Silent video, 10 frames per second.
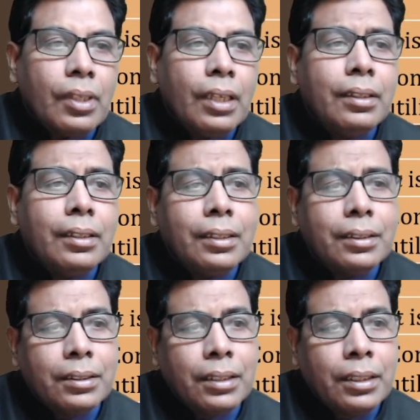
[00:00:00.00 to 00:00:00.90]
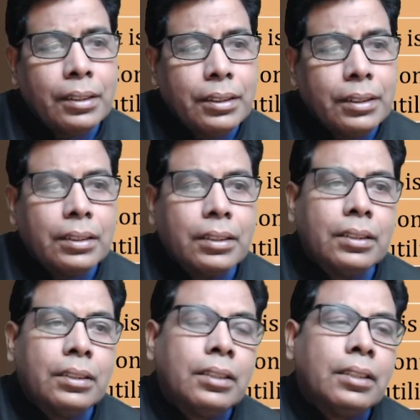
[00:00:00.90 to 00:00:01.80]
Then here
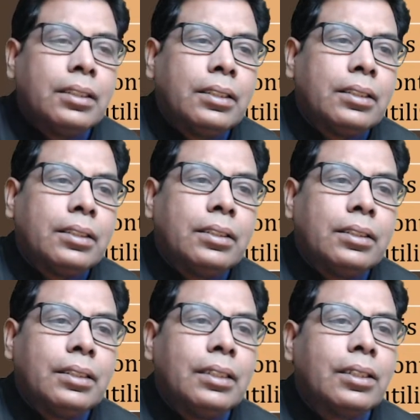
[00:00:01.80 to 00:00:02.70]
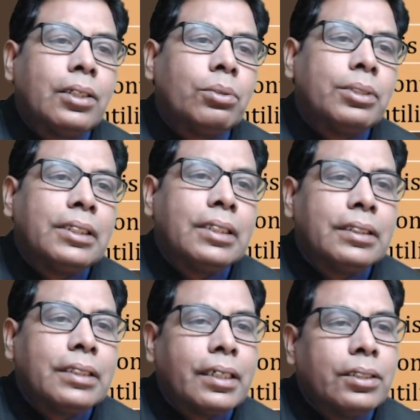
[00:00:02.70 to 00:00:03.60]
the n control signals
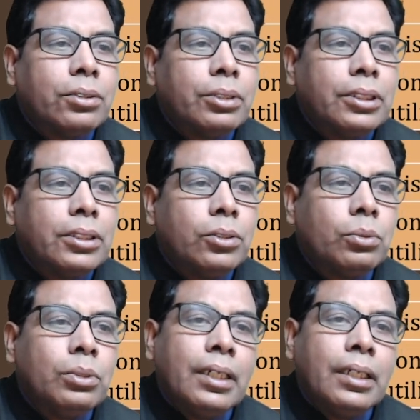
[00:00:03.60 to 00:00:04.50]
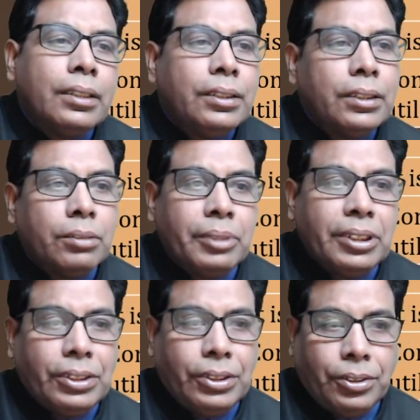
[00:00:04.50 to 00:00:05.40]
are encoded into n
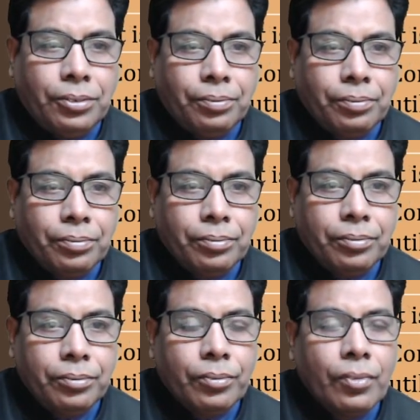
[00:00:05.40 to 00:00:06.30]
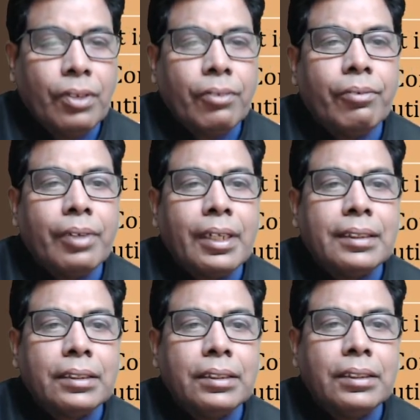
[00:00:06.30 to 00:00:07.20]
bits, whereas
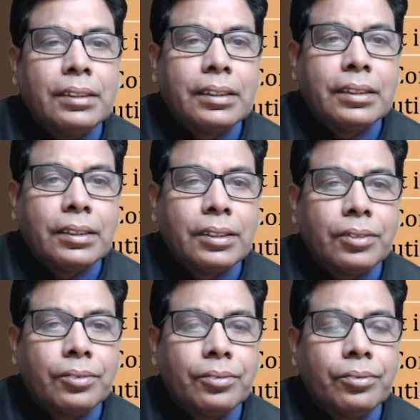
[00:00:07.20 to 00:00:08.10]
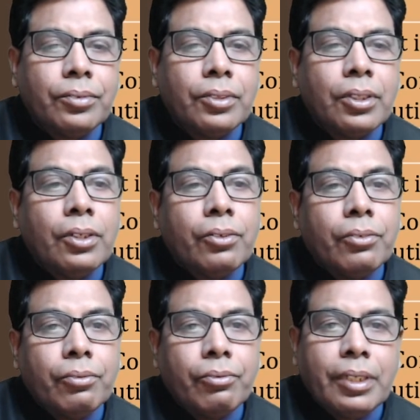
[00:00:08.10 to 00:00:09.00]
in this case
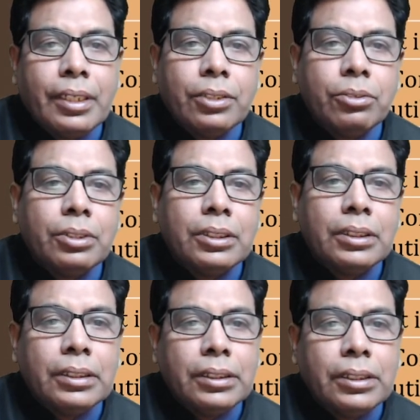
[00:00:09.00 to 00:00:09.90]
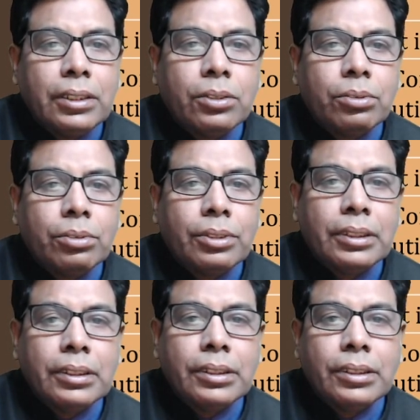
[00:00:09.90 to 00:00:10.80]
we are decoding the n control
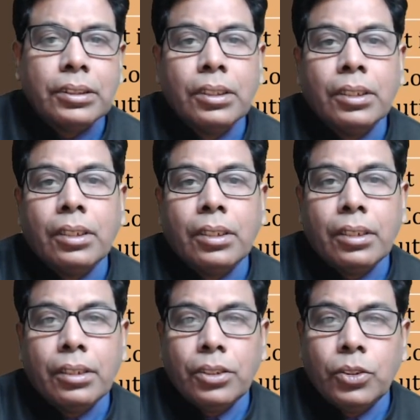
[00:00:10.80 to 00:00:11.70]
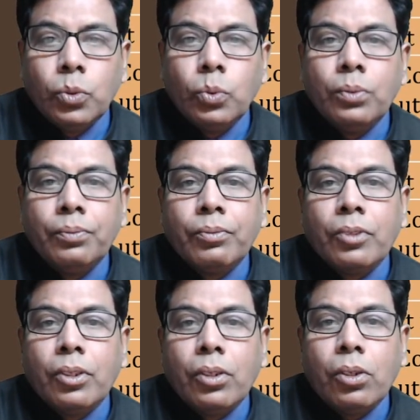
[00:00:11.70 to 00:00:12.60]
signals into
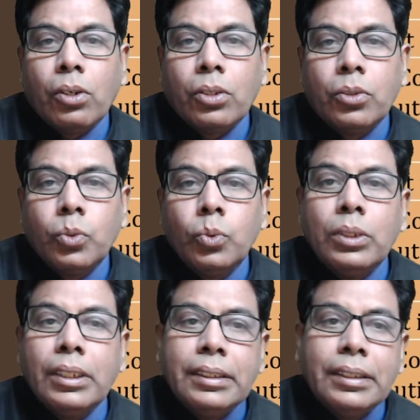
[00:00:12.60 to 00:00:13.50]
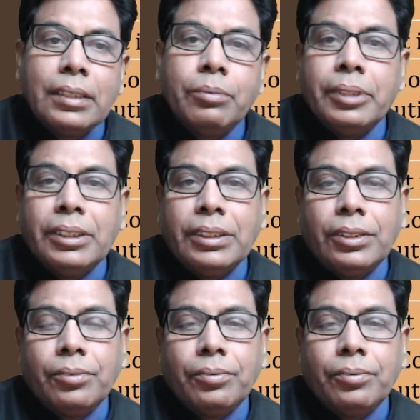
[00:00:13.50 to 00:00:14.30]
log to n bits.